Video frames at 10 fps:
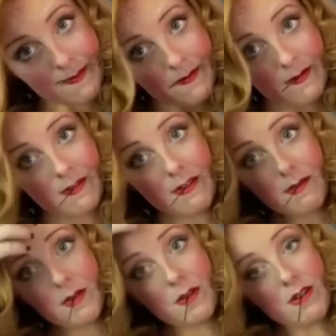And then of
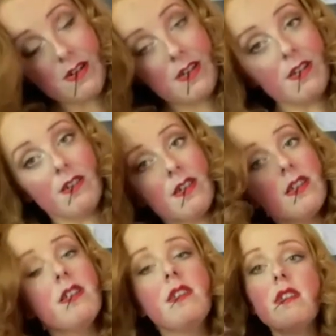course there's
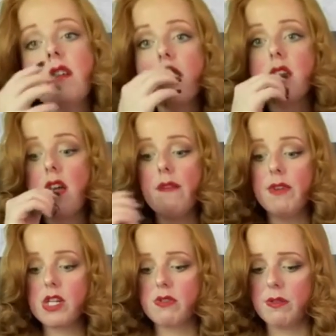
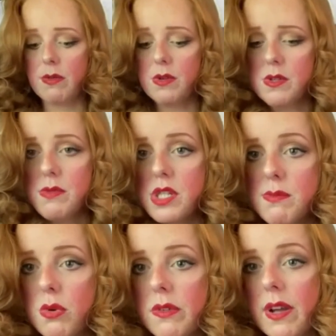victory rolls, which is
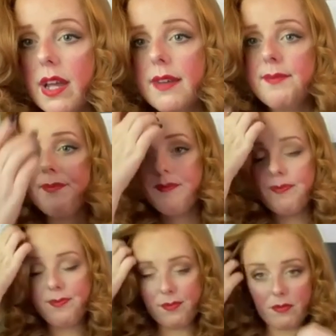more of a
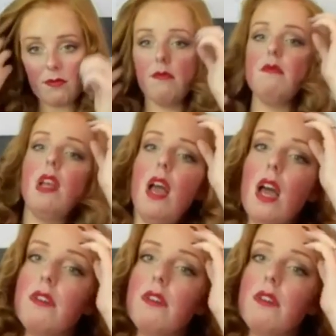half